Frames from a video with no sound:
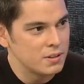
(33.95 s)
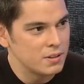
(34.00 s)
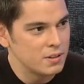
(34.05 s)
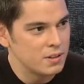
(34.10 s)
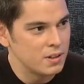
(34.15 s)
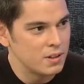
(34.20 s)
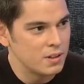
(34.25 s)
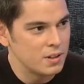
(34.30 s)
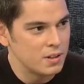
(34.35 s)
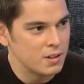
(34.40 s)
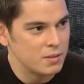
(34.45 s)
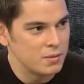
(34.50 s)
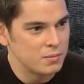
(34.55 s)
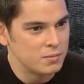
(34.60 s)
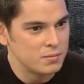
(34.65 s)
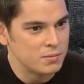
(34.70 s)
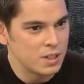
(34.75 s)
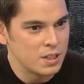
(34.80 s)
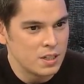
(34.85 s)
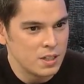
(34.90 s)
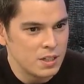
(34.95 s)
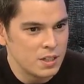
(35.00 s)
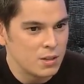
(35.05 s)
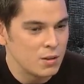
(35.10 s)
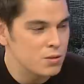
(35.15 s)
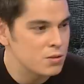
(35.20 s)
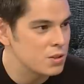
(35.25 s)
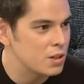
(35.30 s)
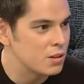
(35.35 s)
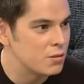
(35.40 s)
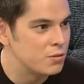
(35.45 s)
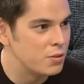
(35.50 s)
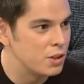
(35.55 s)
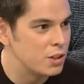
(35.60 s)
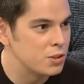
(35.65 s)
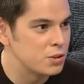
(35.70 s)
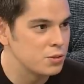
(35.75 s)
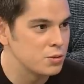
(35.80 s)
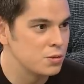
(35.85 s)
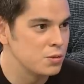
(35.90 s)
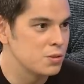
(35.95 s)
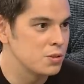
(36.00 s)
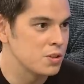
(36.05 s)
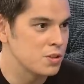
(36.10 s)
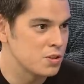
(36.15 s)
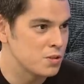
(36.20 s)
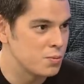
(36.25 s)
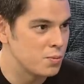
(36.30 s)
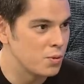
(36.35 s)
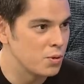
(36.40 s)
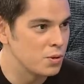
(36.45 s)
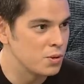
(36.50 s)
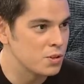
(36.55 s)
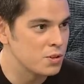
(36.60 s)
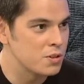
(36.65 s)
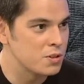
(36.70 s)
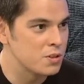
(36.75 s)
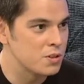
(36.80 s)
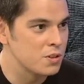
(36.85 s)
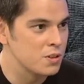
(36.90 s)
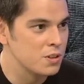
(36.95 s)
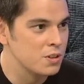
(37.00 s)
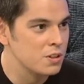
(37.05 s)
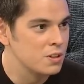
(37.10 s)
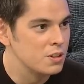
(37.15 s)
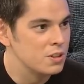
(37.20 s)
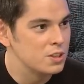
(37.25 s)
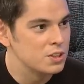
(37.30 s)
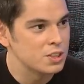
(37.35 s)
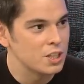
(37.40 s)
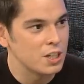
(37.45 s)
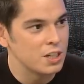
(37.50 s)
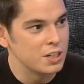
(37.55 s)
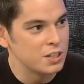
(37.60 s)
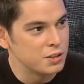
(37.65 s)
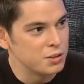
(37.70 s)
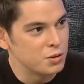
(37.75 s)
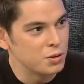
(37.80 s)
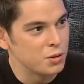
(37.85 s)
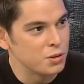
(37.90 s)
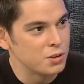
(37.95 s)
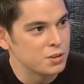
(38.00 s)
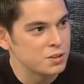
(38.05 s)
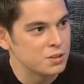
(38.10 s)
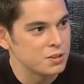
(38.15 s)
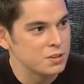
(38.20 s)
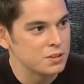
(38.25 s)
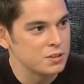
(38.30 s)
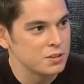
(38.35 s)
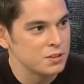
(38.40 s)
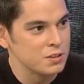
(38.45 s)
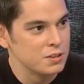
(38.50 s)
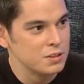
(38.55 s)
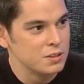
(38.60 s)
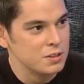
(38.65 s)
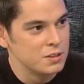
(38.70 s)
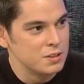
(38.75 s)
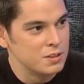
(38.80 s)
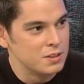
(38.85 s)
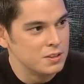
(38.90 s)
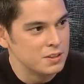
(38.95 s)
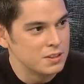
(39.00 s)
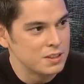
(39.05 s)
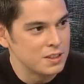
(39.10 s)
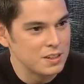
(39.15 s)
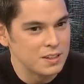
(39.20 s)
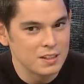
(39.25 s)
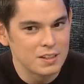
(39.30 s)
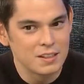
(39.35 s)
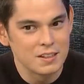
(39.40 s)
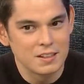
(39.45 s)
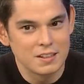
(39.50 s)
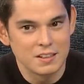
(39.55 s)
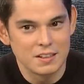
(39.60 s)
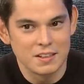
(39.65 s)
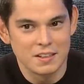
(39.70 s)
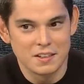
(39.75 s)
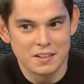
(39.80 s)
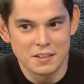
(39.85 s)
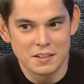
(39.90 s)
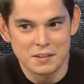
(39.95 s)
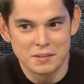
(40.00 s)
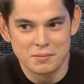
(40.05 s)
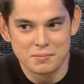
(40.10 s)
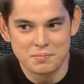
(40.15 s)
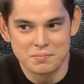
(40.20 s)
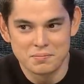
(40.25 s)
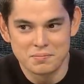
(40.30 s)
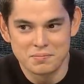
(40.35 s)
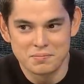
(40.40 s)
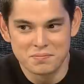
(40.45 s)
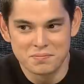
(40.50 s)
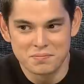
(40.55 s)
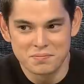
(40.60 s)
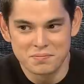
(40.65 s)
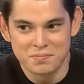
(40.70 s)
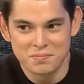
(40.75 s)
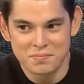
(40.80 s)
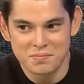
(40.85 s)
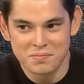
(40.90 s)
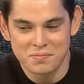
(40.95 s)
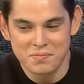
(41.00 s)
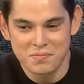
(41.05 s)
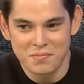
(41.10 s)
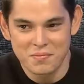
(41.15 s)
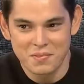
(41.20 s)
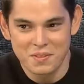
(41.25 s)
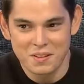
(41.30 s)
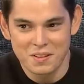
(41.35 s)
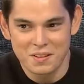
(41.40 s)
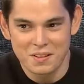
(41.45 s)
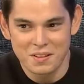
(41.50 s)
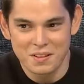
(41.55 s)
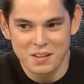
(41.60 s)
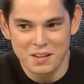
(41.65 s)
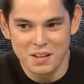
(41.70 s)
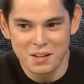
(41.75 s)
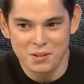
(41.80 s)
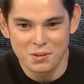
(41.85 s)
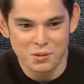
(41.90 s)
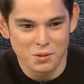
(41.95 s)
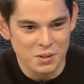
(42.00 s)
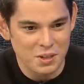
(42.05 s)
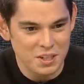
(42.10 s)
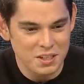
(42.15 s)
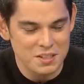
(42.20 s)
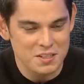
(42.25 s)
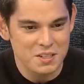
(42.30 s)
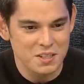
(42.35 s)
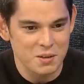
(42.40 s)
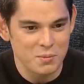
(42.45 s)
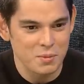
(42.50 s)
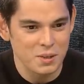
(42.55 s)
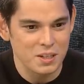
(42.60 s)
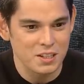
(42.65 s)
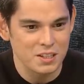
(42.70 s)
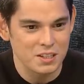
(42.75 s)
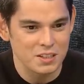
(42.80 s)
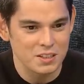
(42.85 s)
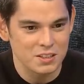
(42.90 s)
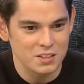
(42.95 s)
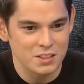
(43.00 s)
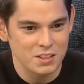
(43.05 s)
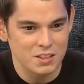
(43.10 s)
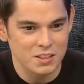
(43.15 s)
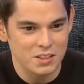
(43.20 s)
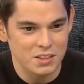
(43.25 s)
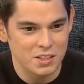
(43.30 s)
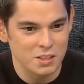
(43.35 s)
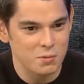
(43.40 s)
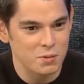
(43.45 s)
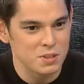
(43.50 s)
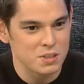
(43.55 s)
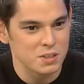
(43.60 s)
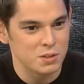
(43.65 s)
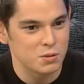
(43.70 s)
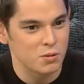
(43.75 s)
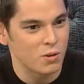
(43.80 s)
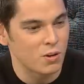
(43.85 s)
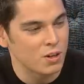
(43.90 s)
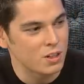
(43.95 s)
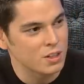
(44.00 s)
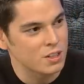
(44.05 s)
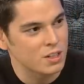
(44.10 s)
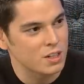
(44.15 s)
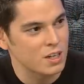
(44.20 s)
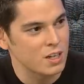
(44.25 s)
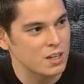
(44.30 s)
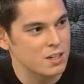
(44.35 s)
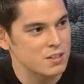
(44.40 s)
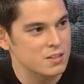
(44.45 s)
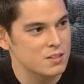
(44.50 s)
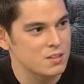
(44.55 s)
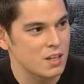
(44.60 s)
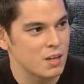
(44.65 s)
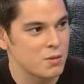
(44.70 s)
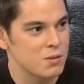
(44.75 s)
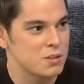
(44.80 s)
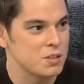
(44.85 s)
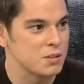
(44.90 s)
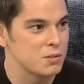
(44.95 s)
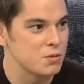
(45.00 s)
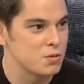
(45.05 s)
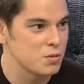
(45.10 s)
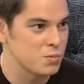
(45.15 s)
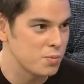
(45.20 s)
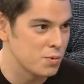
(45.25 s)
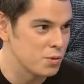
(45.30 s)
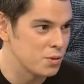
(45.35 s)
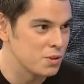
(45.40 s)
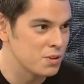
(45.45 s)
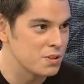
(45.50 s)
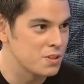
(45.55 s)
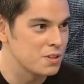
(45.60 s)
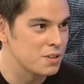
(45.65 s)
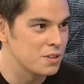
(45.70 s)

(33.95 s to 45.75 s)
Um, hilig ako sa adventure, sa sports, siya indoors. Talagang, um, nung kids kami, he was into art class, I was into sports.